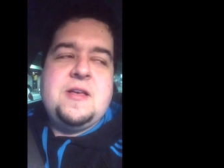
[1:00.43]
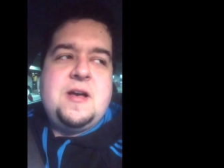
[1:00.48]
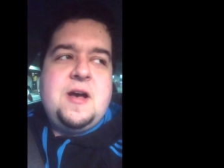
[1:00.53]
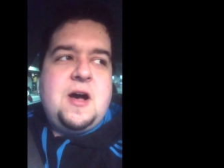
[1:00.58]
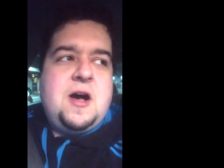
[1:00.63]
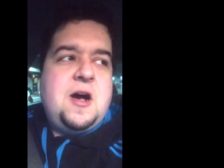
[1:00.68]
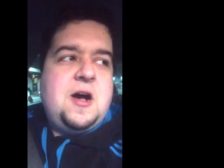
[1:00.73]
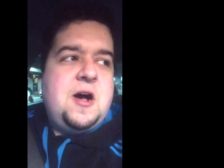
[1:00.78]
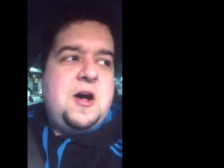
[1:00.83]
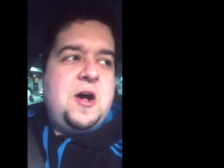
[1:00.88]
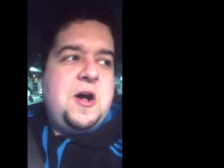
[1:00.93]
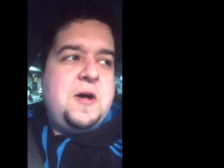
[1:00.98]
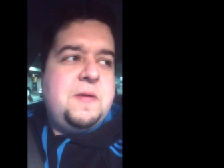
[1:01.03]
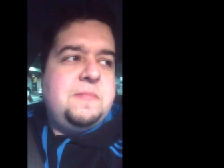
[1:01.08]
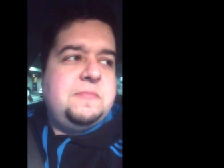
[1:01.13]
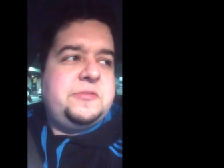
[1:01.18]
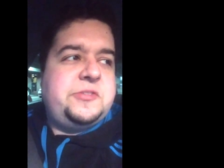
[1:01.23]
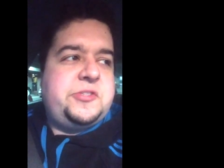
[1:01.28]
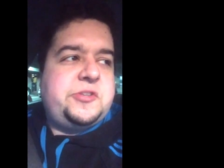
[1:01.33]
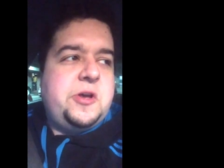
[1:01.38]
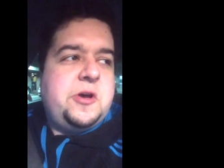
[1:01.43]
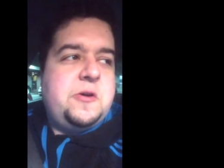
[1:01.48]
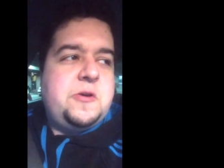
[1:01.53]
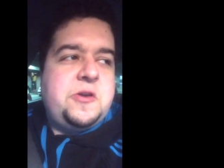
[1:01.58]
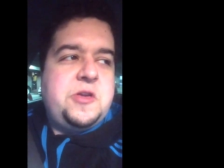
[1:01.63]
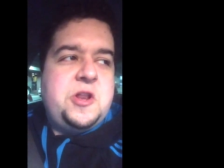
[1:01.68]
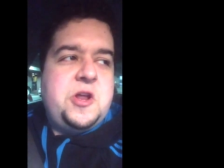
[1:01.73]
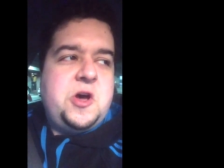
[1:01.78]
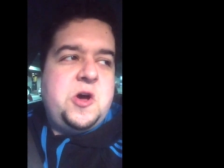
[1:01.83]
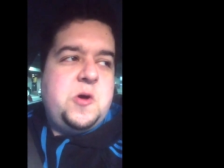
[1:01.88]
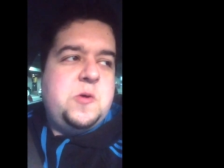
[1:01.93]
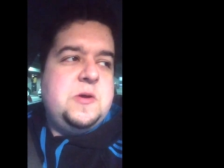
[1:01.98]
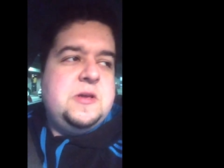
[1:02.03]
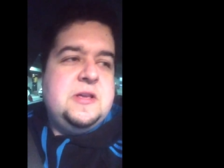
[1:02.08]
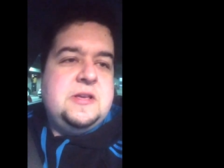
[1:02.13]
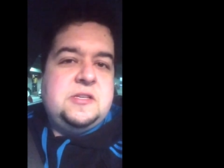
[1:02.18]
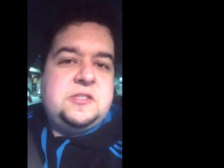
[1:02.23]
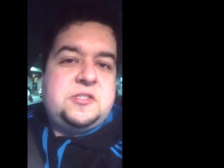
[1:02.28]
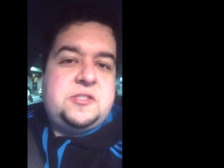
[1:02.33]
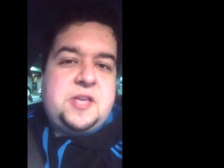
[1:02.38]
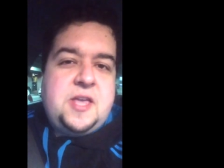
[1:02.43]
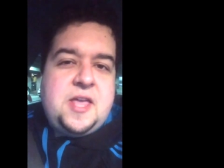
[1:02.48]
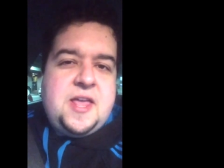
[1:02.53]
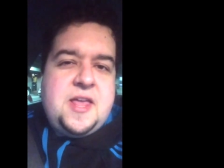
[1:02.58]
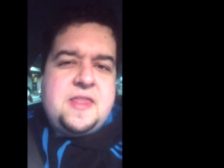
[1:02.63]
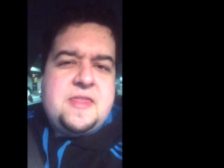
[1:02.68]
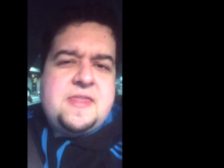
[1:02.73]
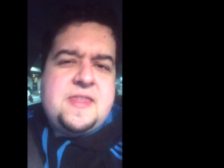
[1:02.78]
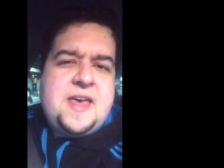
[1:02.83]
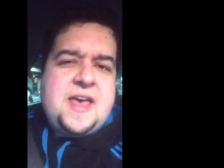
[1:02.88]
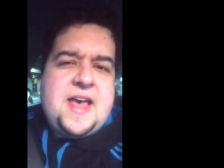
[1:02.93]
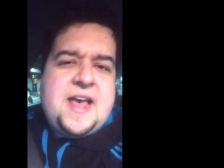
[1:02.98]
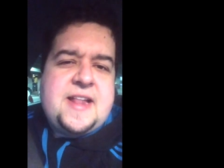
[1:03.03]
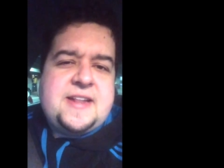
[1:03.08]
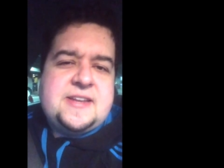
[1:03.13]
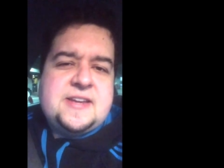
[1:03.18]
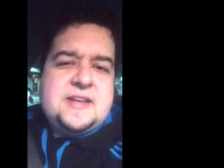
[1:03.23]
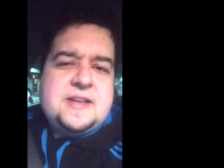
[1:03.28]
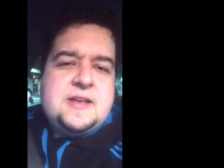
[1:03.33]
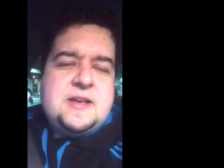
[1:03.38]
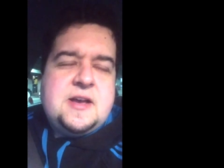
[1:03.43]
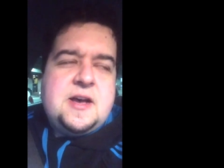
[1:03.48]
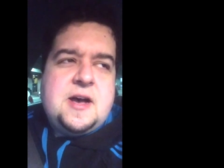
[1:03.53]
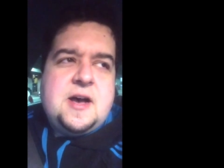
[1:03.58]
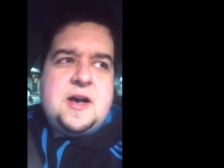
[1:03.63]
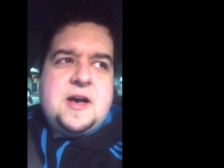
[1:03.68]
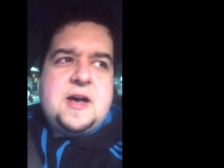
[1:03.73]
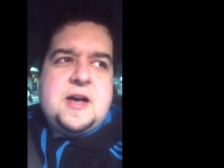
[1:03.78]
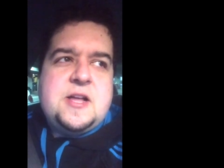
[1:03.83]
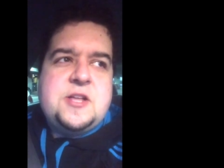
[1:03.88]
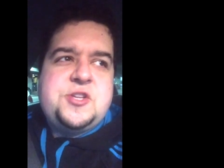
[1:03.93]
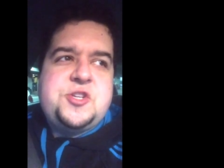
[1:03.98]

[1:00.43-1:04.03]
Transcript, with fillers: Um, so, you know, seeing that uh,